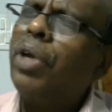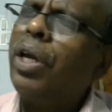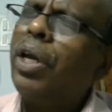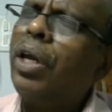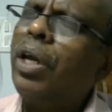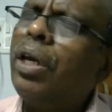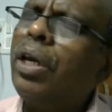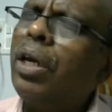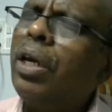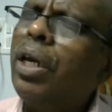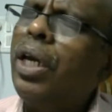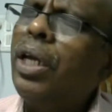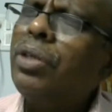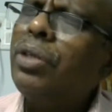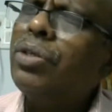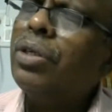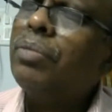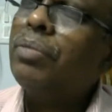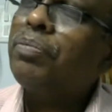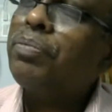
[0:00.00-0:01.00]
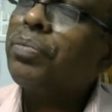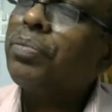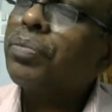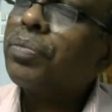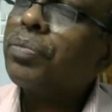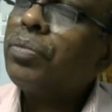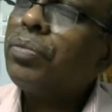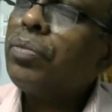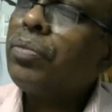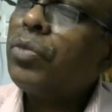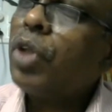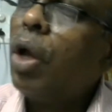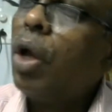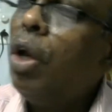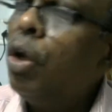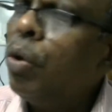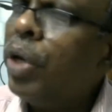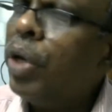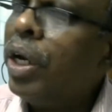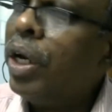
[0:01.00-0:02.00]
keenly,
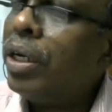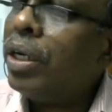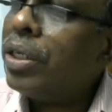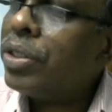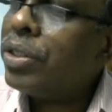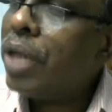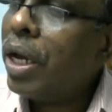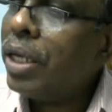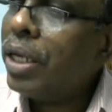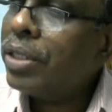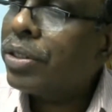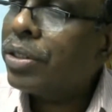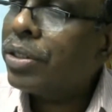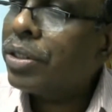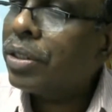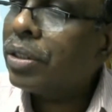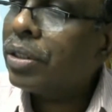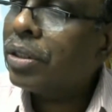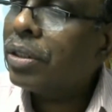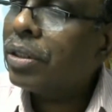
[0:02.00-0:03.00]
looking at his eyes.